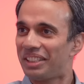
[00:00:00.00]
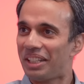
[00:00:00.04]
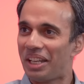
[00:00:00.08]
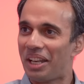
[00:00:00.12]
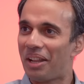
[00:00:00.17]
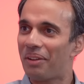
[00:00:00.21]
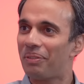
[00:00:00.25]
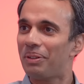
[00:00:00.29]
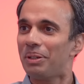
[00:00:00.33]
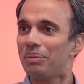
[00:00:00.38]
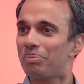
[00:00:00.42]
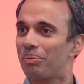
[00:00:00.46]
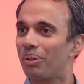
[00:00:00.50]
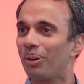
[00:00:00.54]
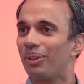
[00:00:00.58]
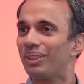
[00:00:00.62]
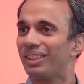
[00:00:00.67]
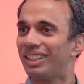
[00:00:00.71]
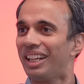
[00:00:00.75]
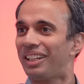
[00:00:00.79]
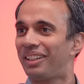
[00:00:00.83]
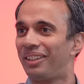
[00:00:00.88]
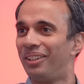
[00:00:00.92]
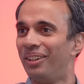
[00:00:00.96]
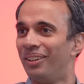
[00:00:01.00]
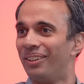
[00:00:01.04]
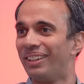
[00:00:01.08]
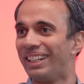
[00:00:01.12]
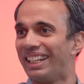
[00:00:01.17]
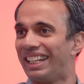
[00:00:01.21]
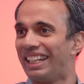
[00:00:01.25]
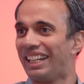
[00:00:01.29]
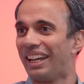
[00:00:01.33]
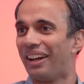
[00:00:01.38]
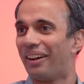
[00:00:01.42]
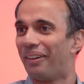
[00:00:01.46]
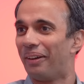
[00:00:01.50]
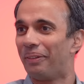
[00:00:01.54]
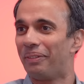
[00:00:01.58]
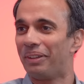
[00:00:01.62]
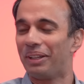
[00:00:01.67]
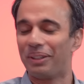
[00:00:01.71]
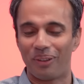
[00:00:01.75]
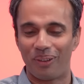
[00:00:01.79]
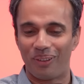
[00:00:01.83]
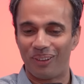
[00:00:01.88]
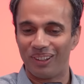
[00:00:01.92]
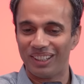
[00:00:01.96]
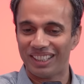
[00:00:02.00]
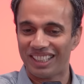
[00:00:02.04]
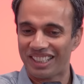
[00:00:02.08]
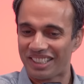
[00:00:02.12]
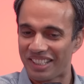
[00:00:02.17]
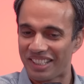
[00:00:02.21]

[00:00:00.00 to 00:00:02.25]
never brought that to India. I mean, all the